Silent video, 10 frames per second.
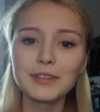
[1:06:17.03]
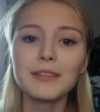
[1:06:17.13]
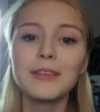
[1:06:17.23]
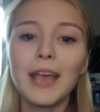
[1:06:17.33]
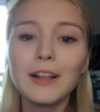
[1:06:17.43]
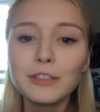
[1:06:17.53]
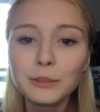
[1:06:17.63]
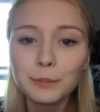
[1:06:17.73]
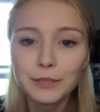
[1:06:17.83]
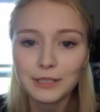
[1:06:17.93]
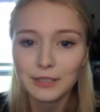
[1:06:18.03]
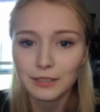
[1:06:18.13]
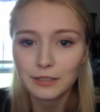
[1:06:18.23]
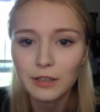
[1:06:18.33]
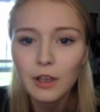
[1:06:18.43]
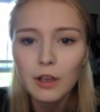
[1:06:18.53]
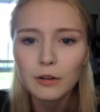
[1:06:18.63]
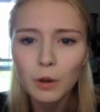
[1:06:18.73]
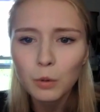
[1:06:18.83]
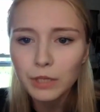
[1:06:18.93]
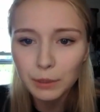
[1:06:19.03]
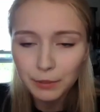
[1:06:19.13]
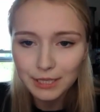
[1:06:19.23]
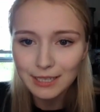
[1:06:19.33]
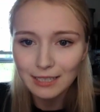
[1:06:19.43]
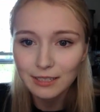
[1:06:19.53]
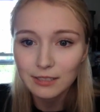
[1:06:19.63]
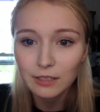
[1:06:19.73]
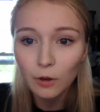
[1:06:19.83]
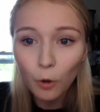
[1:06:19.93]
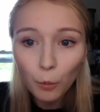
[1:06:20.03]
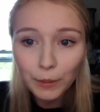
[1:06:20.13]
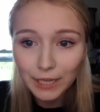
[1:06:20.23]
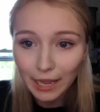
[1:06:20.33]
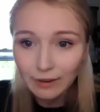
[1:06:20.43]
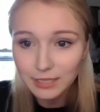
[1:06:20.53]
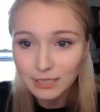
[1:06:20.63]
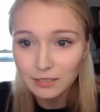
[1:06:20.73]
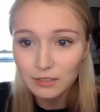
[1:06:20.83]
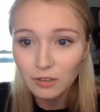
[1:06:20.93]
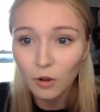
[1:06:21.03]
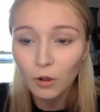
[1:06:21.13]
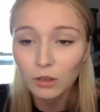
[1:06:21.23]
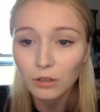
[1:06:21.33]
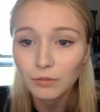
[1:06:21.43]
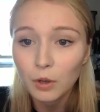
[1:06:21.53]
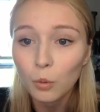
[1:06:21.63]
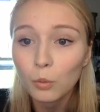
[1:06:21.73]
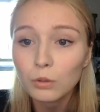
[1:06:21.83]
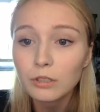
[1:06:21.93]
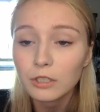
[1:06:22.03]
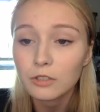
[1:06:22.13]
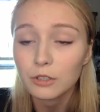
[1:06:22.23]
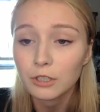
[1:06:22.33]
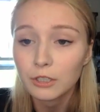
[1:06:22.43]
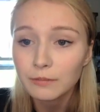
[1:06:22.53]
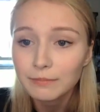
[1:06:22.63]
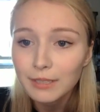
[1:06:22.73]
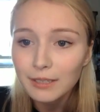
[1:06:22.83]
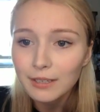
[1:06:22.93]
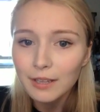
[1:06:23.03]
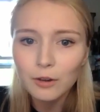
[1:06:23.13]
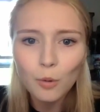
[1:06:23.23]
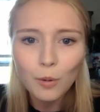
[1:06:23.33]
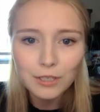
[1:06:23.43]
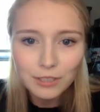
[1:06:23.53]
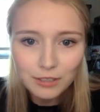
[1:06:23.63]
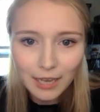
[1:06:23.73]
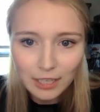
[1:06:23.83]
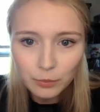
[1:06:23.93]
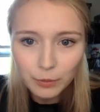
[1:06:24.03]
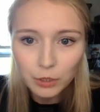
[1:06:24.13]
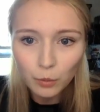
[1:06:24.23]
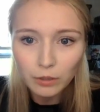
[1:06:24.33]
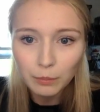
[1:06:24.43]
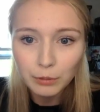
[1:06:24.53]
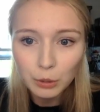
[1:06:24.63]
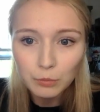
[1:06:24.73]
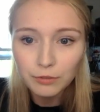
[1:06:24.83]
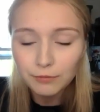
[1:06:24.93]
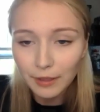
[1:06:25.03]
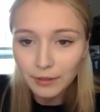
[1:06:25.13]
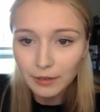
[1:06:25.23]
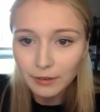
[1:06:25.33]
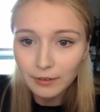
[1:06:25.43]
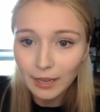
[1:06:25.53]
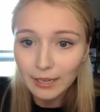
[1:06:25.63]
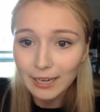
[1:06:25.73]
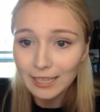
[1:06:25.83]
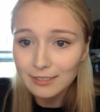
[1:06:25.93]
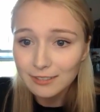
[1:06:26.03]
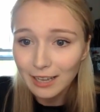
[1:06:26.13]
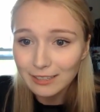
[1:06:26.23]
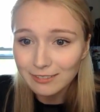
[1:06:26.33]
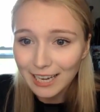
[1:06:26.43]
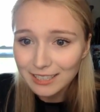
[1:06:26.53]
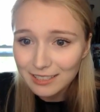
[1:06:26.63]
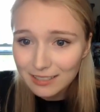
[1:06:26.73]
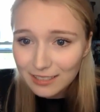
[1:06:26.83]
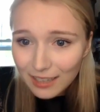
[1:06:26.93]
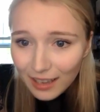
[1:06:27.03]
The elder princes rode with their princesses in open carriages, all of gold and azure. Their horses' heads were adorned with plumes of feather and aigrettes.